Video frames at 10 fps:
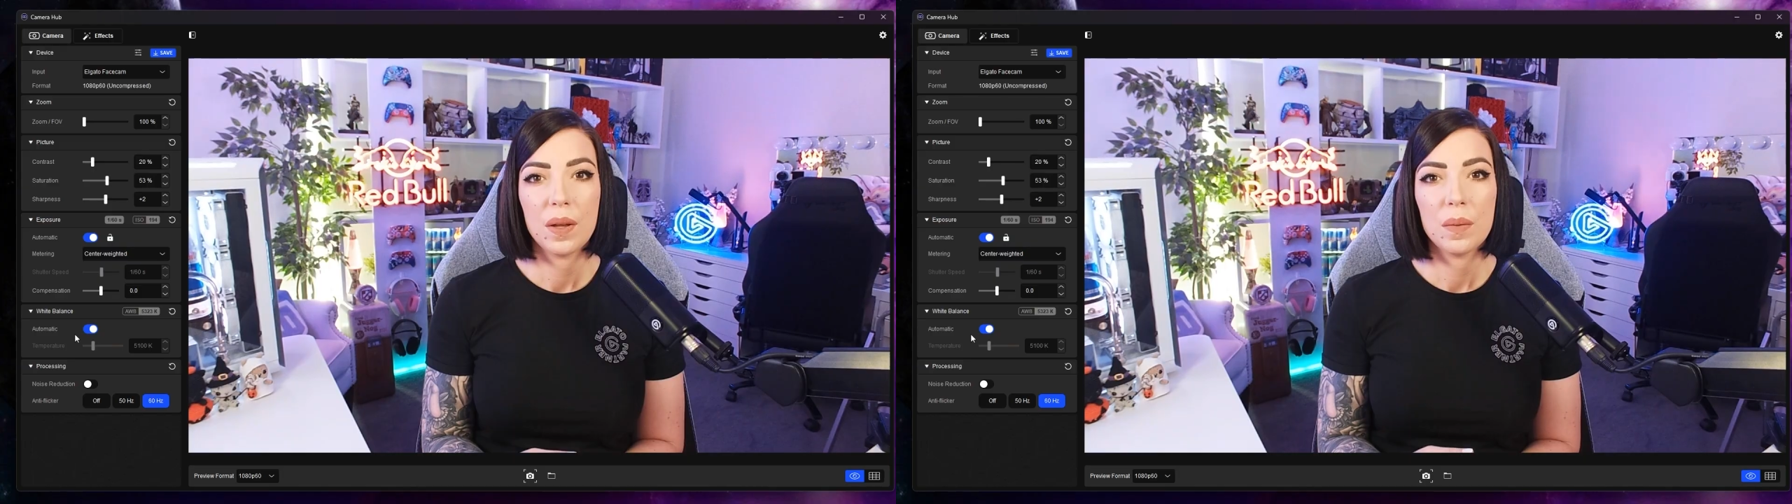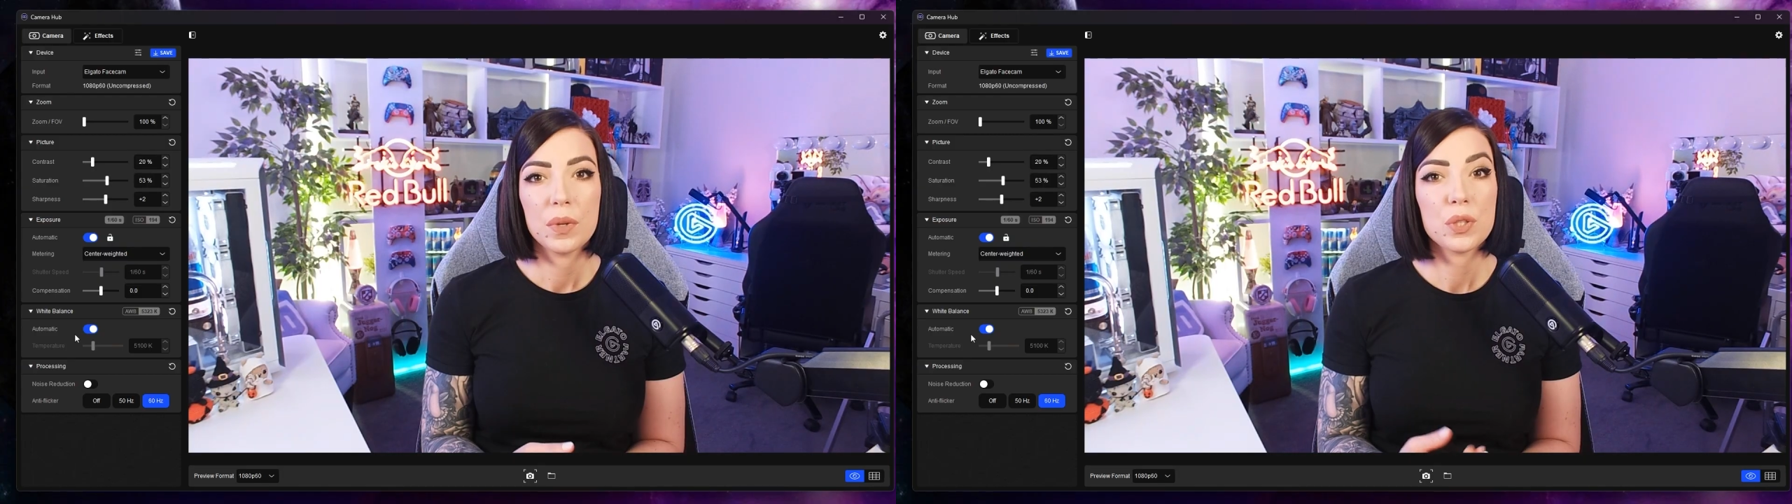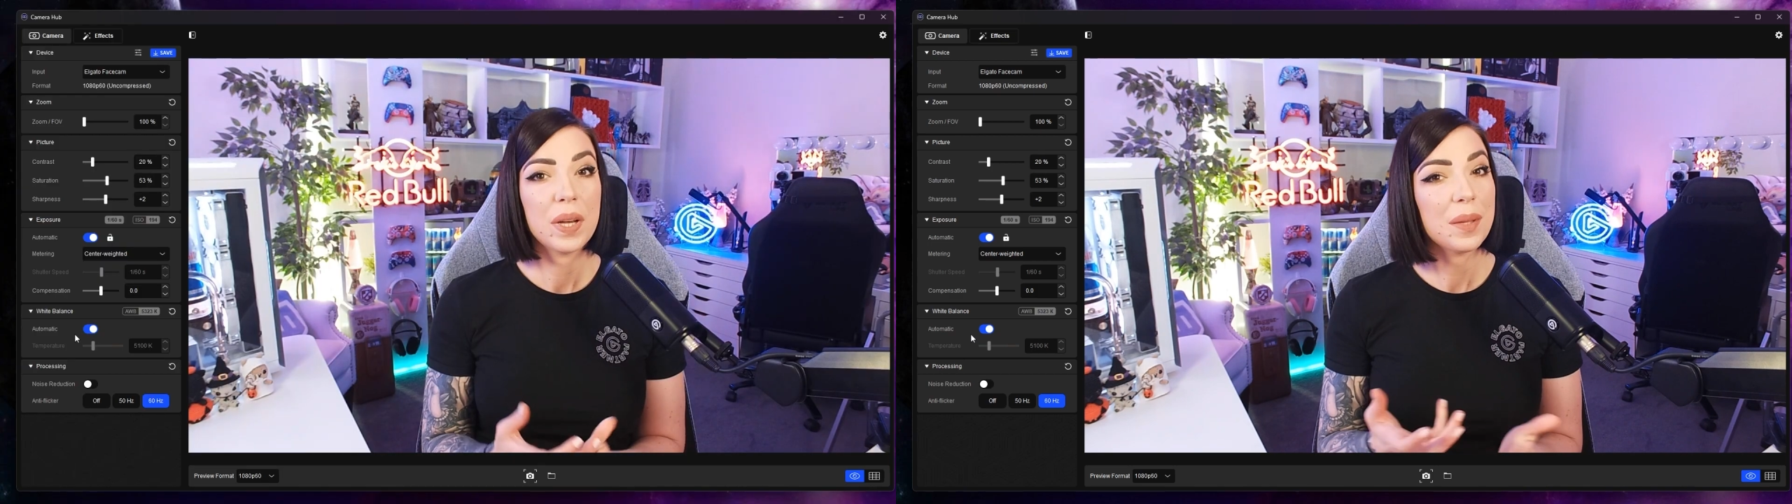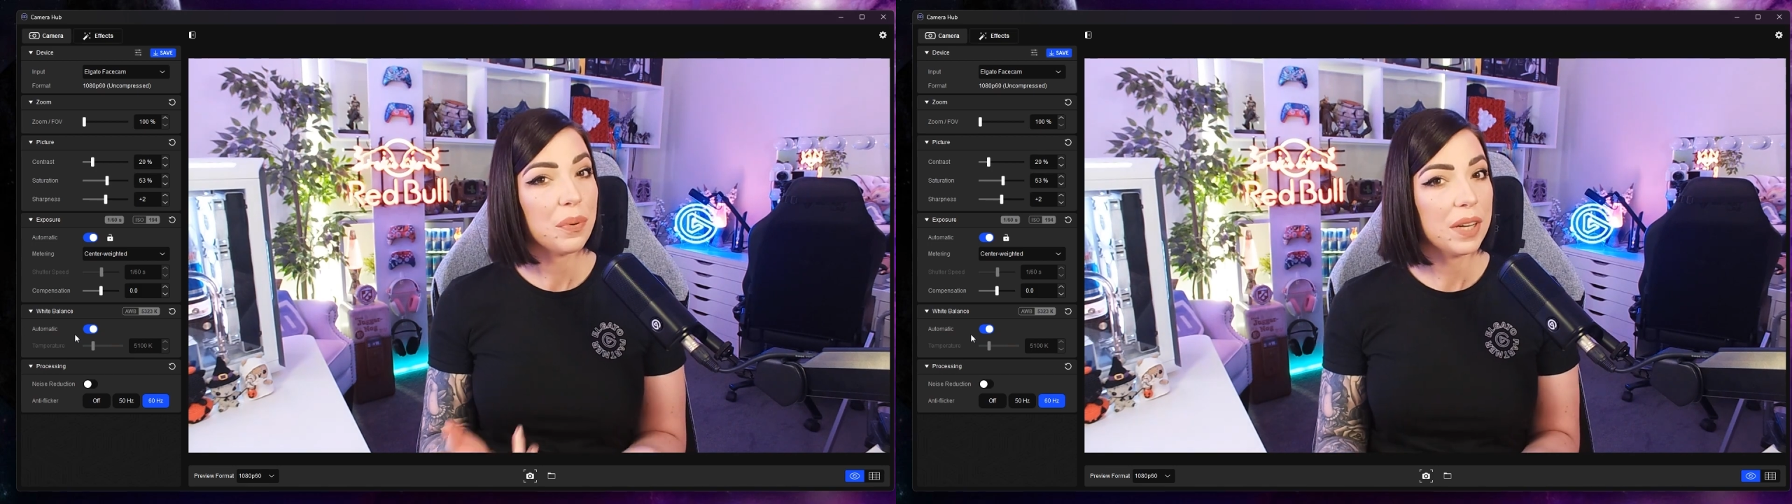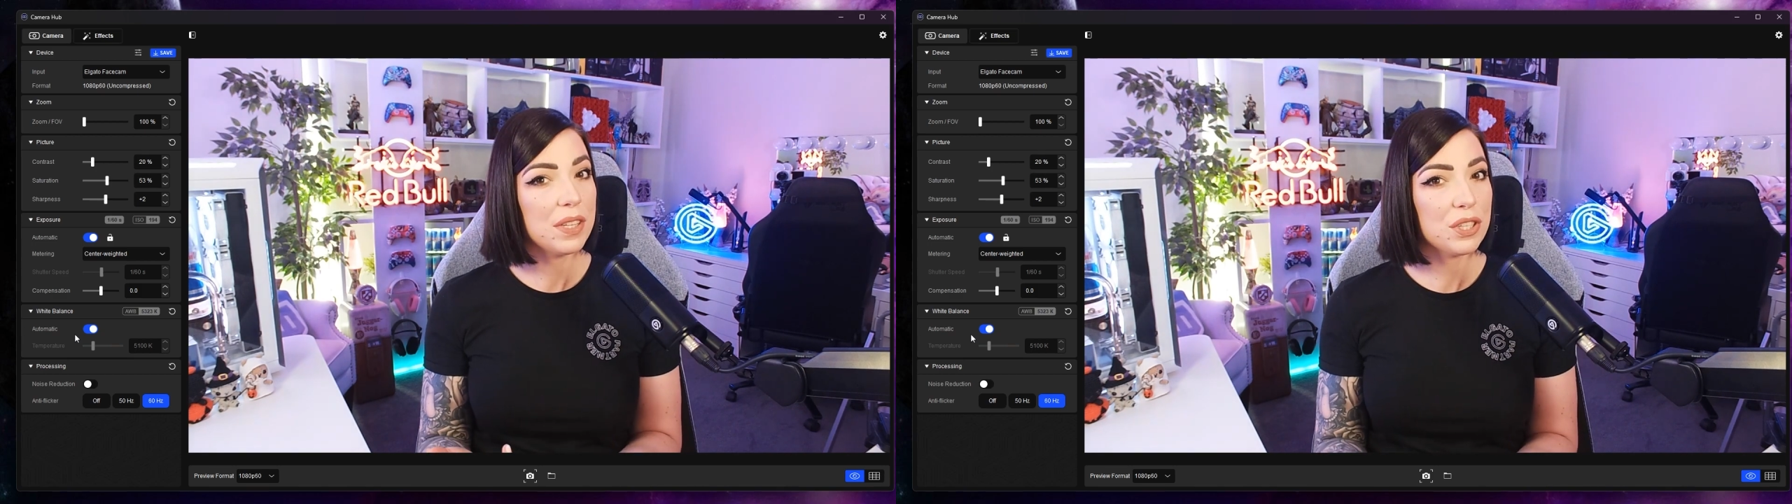Between the
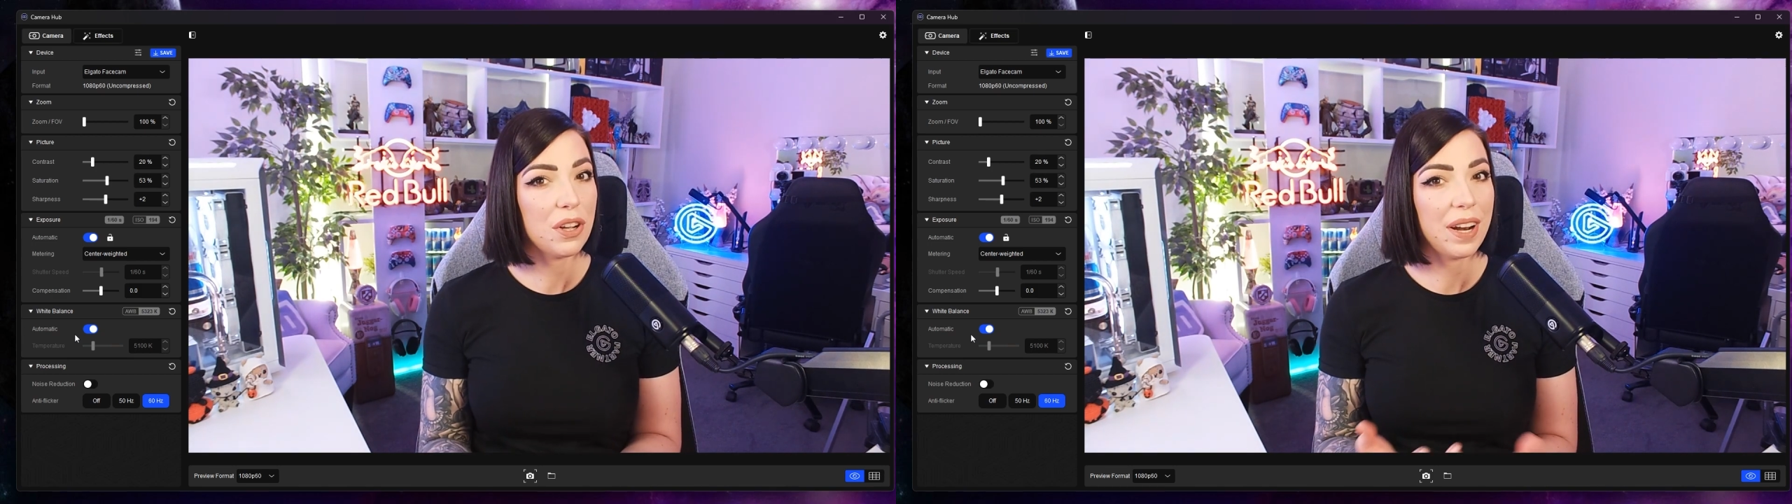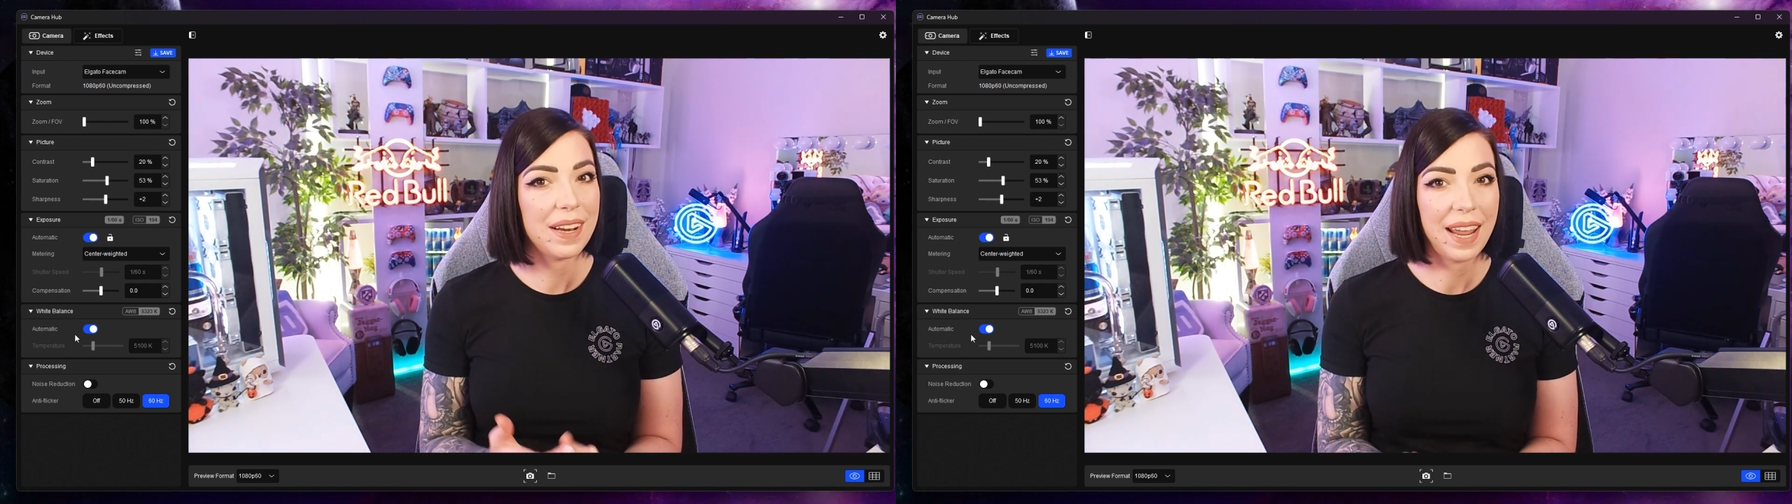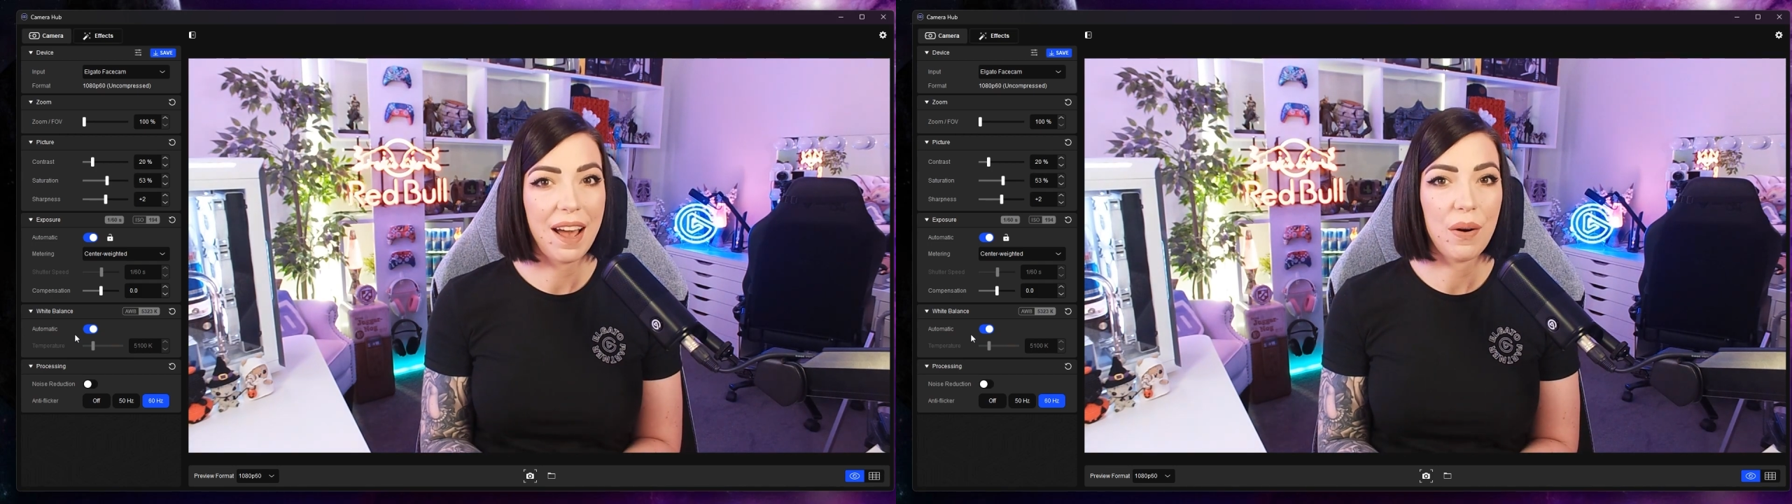previous shot and now,